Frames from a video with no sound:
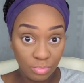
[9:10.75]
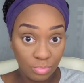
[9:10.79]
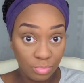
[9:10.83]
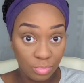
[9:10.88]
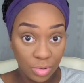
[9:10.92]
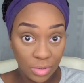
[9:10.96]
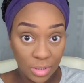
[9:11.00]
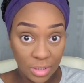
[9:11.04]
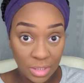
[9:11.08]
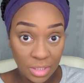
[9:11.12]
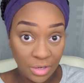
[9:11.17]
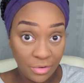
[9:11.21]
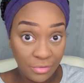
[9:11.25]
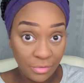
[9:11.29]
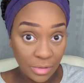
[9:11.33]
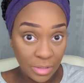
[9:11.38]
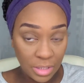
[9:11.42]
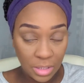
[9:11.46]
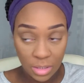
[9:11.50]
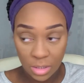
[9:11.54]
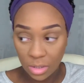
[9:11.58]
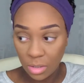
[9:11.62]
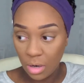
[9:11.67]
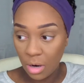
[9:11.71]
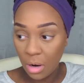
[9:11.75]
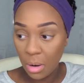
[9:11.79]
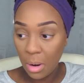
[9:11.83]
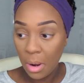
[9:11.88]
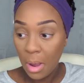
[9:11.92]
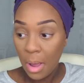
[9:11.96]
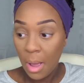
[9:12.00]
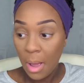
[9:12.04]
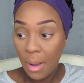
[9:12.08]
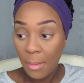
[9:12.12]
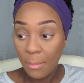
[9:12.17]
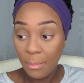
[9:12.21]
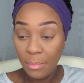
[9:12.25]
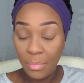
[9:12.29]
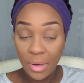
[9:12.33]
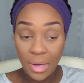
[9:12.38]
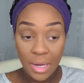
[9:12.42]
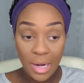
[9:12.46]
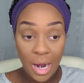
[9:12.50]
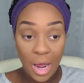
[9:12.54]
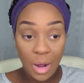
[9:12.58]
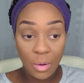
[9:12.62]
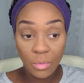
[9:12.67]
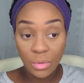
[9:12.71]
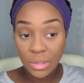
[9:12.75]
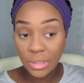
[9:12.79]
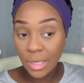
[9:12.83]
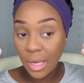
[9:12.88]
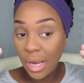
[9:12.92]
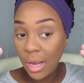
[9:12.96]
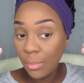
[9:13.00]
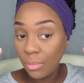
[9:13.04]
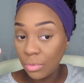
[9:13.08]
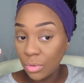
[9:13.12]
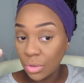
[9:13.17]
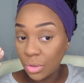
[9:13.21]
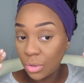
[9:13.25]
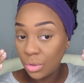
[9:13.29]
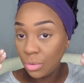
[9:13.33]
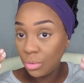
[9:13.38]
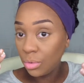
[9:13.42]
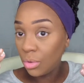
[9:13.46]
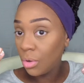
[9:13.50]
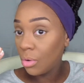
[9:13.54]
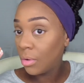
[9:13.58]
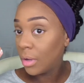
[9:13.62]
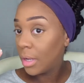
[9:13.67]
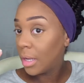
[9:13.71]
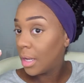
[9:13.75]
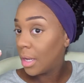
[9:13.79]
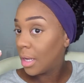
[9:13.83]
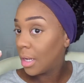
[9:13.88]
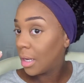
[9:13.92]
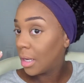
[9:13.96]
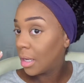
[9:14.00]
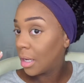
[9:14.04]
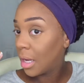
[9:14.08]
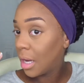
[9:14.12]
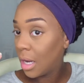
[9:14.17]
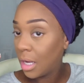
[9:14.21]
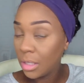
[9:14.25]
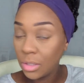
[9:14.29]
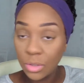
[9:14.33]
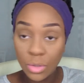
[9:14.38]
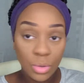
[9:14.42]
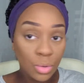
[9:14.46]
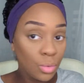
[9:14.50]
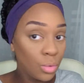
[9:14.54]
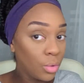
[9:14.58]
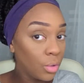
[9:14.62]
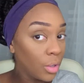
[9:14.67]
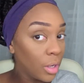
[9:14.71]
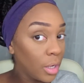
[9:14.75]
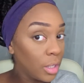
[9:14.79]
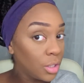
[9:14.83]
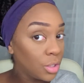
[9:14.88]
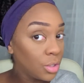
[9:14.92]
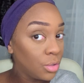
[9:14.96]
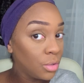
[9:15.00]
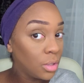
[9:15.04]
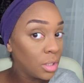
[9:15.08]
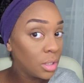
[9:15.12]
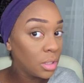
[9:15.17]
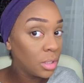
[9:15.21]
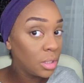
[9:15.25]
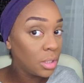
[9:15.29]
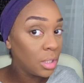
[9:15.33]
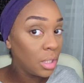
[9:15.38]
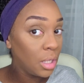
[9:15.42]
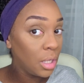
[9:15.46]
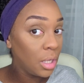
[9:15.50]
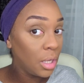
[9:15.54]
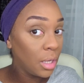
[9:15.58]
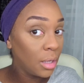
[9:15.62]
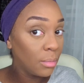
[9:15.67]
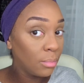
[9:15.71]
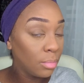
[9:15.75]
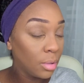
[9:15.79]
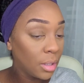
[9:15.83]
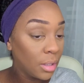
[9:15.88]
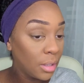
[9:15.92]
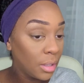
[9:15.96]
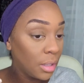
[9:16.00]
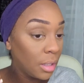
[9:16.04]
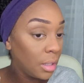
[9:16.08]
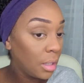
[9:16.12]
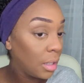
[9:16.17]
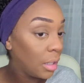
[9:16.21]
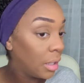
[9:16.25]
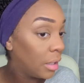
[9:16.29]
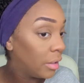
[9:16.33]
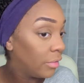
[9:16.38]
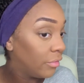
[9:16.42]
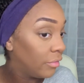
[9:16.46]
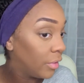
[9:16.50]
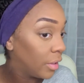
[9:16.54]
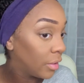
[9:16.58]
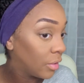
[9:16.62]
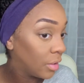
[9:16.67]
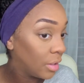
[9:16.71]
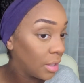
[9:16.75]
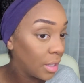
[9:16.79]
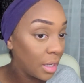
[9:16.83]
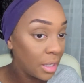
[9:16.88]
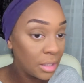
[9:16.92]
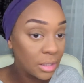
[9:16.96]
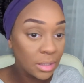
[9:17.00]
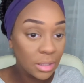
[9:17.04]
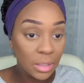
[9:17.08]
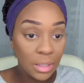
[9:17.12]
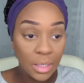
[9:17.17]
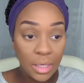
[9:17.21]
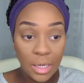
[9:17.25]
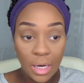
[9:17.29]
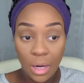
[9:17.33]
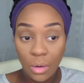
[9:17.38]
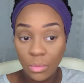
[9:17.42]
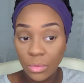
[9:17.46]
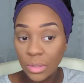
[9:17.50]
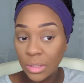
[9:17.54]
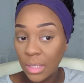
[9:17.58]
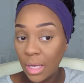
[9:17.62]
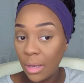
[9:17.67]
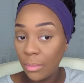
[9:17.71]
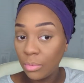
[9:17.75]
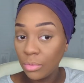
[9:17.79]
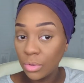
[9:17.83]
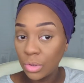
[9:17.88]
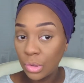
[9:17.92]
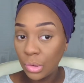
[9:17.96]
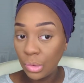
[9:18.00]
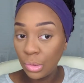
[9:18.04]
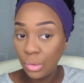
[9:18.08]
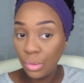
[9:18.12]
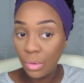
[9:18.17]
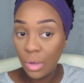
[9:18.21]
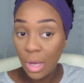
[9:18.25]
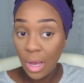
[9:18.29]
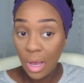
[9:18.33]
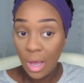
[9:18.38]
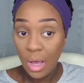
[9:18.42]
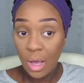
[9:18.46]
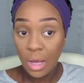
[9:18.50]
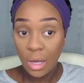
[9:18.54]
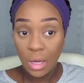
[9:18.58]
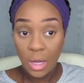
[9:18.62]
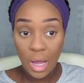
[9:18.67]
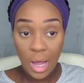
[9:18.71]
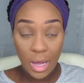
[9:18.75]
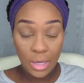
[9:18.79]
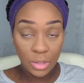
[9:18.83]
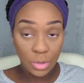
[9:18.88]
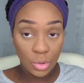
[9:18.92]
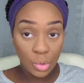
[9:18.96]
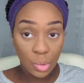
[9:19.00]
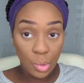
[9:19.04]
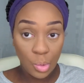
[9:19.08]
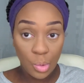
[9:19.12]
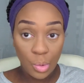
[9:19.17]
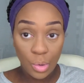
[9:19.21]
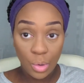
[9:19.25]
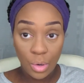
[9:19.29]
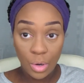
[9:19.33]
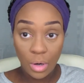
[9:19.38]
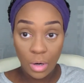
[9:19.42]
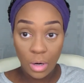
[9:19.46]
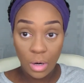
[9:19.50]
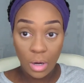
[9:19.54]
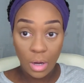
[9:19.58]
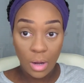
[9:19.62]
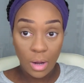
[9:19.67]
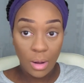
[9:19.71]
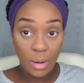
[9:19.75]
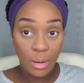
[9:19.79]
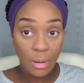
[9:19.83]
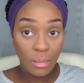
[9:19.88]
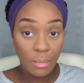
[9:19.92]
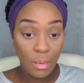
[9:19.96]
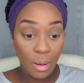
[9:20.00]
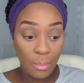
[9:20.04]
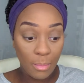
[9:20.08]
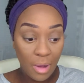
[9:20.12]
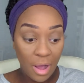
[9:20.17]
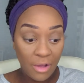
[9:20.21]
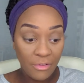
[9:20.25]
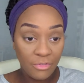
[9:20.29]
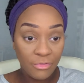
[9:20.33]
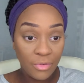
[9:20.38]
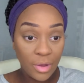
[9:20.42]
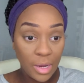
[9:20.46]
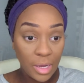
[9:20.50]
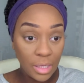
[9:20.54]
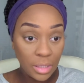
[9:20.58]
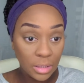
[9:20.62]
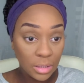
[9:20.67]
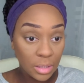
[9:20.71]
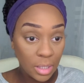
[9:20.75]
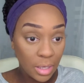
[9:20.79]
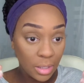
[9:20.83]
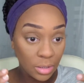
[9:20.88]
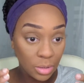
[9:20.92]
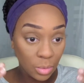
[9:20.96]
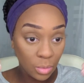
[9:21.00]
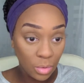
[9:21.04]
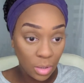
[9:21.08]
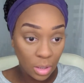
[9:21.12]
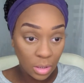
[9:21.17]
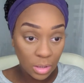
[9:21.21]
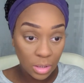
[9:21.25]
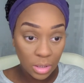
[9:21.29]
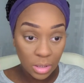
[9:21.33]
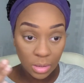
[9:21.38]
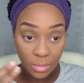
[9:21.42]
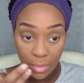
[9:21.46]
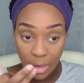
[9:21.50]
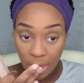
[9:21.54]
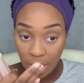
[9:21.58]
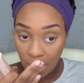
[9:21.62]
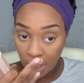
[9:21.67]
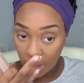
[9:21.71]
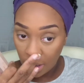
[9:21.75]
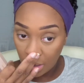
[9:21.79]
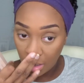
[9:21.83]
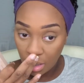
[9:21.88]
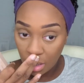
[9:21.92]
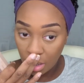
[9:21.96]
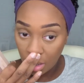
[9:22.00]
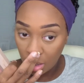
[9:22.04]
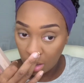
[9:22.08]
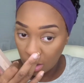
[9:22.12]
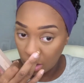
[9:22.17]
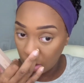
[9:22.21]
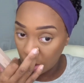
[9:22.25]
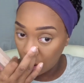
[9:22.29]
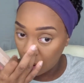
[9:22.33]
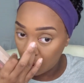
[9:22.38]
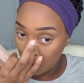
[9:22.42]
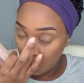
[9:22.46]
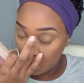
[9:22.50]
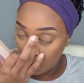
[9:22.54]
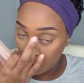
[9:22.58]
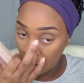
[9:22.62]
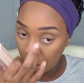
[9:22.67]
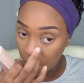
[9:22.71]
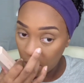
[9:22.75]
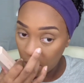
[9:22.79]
what the differences are, but I was able to go ahead and contour. As you can see, it blended in very nicely, and I was able to contour my face as well as my, you know,